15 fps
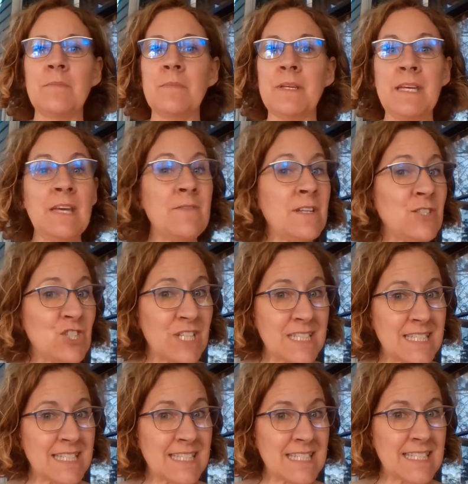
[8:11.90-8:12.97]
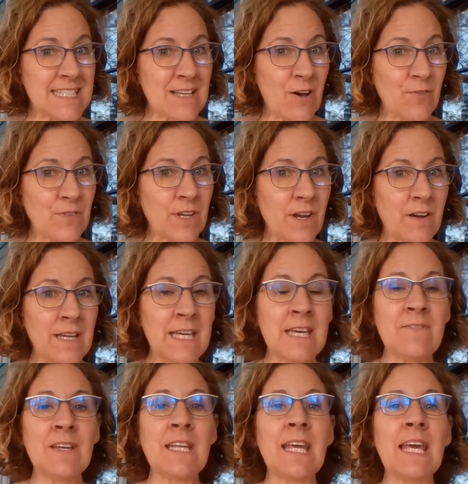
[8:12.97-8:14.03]
Even Jesus did self-care.
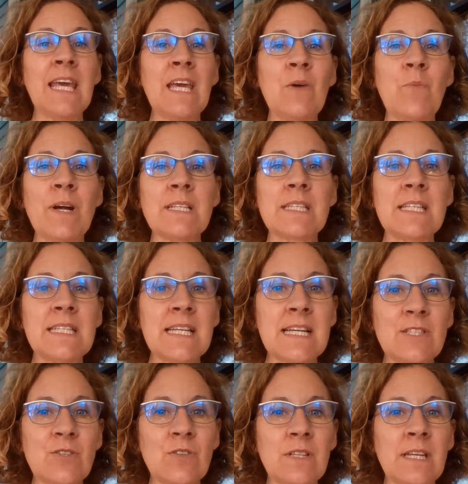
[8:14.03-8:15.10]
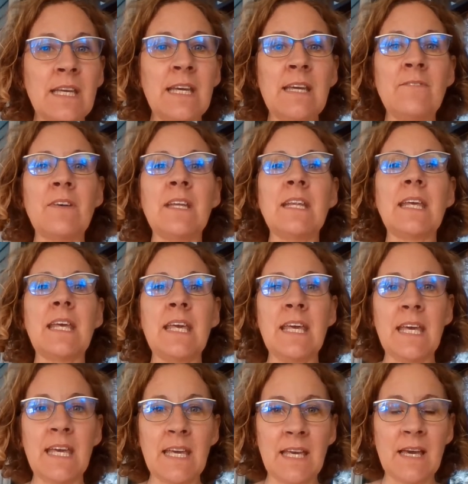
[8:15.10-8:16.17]
Even he went to the desert. Even
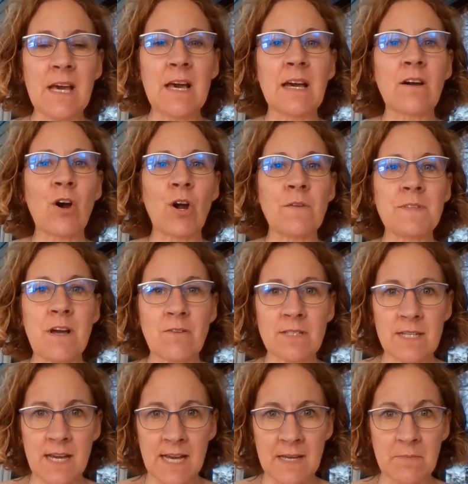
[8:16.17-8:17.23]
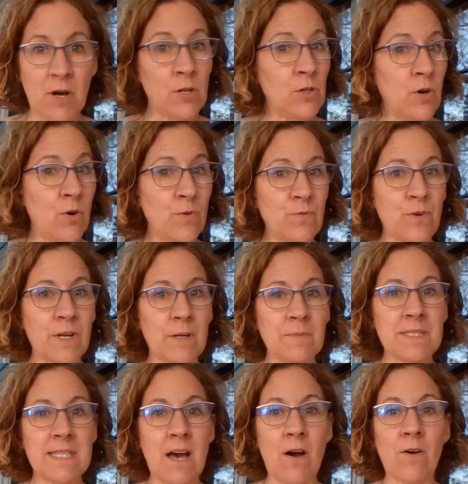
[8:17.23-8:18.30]
he carved out time alone for
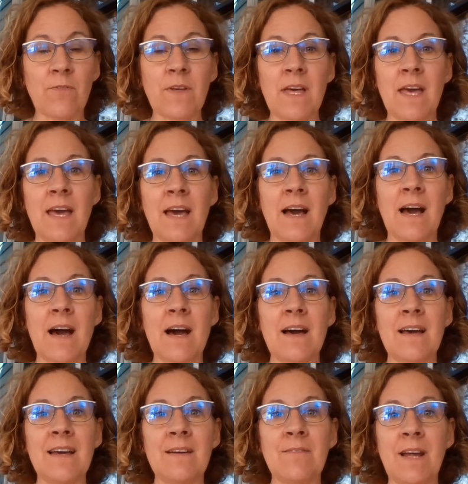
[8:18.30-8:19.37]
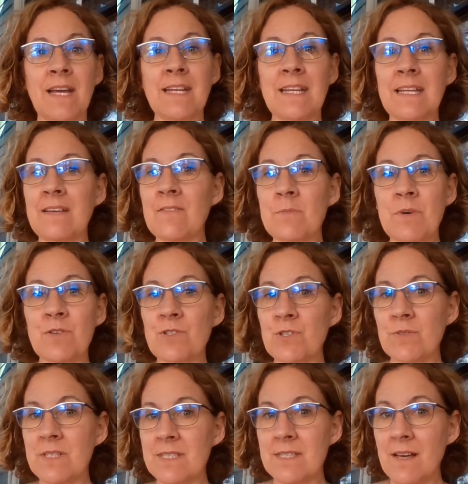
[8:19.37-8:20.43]
himself, right? And even Mother
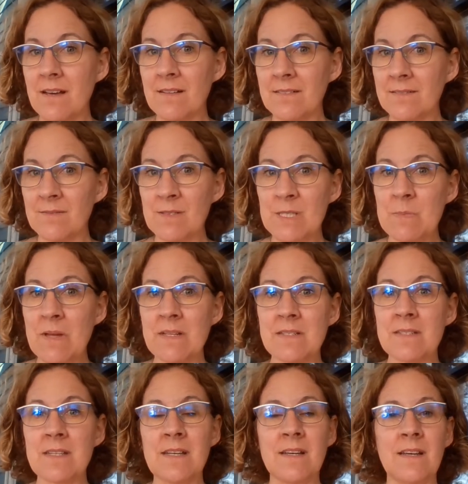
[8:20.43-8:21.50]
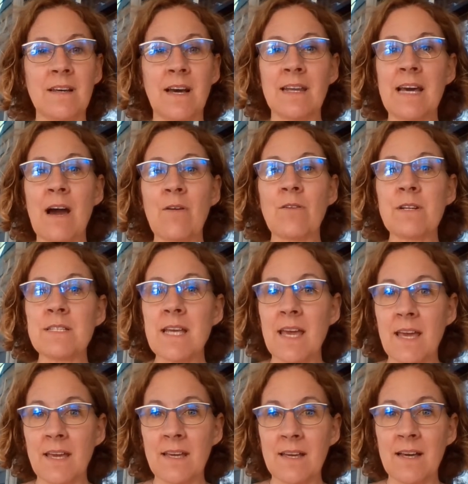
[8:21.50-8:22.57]
Teresa would spend an hour a
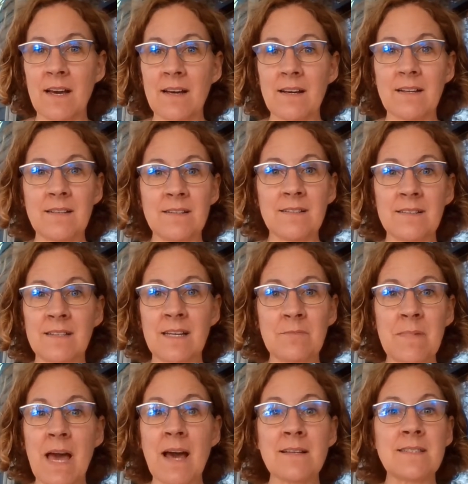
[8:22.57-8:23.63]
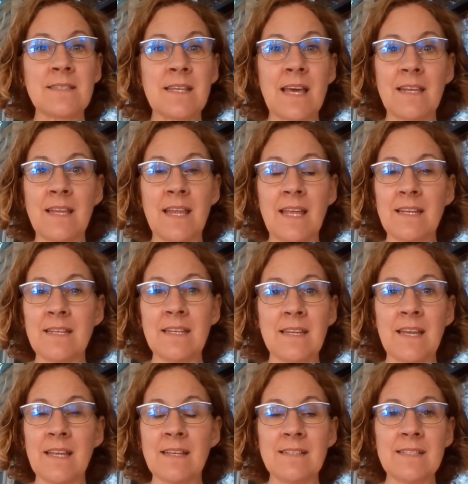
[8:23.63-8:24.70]
day at Mass and
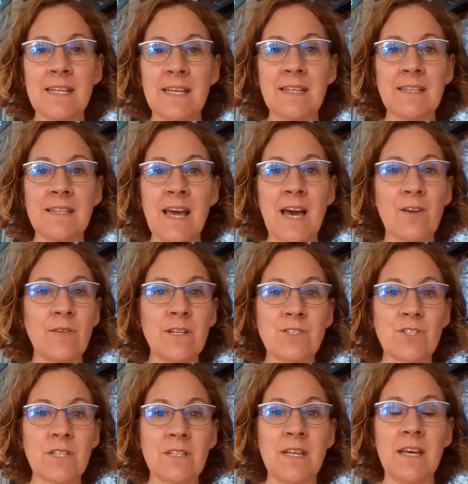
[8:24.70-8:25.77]
in adoration.